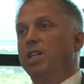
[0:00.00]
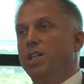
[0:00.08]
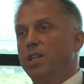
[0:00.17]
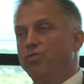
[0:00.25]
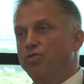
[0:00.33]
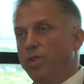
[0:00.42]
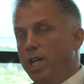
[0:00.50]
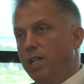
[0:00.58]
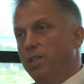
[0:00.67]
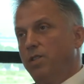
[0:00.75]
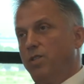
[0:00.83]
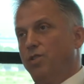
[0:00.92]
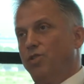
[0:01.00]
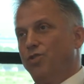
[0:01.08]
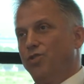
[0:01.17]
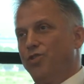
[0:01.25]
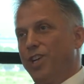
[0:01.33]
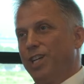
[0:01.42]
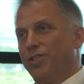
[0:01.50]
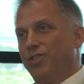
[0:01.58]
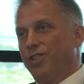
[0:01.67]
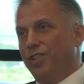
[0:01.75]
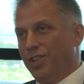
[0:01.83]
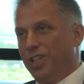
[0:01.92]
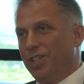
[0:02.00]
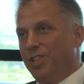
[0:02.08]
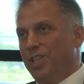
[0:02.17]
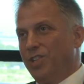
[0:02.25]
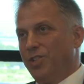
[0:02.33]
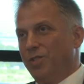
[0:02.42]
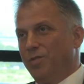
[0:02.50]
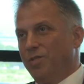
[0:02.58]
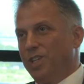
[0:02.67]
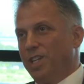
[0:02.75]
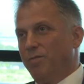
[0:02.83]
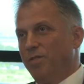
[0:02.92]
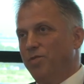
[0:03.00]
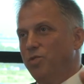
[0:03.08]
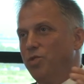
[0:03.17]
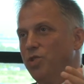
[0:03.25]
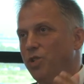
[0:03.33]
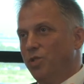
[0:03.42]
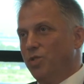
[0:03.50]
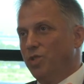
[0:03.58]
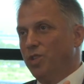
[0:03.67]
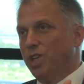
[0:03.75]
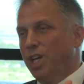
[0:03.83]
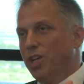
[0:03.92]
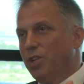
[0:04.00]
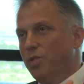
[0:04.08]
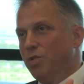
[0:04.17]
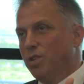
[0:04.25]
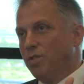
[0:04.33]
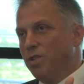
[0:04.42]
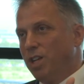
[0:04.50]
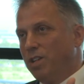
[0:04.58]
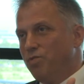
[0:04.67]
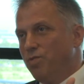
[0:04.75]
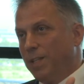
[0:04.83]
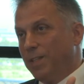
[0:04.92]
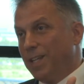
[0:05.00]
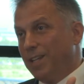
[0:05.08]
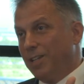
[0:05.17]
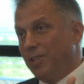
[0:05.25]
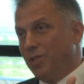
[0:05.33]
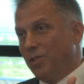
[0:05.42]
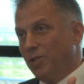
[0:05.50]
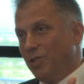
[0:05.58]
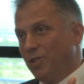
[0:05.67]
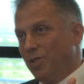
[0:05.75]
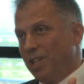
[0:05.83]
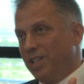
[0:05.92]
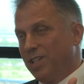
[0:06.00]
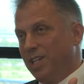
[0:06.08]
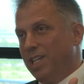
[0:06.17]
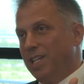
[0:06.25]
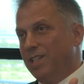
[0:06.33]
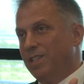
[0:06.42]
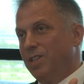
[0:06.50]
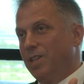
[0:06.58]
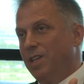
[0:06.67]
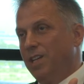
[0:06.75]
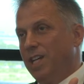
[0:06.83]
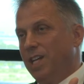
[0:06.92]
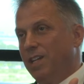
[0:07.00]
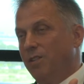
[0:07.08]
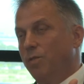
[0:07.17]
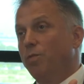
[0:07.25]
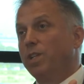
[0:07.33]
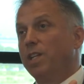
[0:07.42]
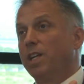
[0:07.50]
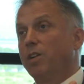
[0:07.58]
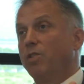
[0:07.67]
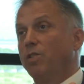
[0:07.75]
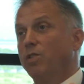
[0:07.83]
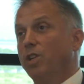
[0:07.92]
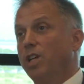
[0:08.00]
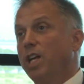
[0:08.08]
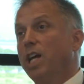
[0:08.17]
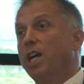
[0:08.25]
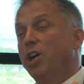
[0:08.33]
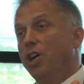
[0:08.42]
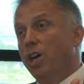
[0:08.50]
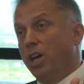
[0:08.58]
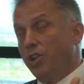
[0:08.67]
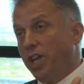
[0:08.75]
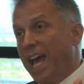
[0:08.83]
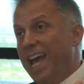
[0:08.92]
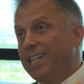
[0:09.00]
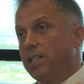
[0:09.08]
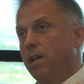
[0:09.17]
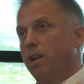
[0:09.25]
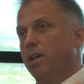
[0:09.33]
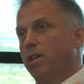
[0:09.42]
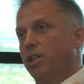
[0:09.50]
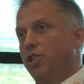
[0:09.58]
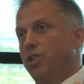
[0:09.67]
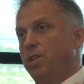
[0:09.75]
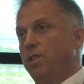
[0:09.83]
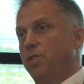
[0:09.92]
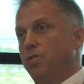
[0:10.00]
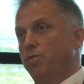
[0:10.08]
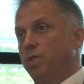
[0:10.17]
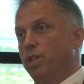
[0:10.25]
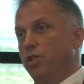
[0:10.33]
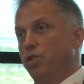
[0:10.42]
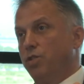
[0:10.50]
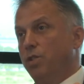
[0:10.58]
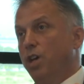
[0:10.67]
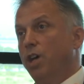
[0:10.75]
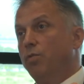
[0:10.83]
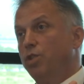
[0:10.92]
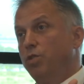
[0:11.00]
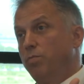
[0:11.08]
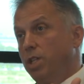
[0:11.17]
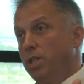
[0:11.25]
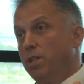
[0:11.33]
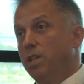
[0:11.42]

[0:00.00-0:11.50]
grants the contractor an extension of time. If you don't, you are at risk that your contract is in what they call an at-large situation, which means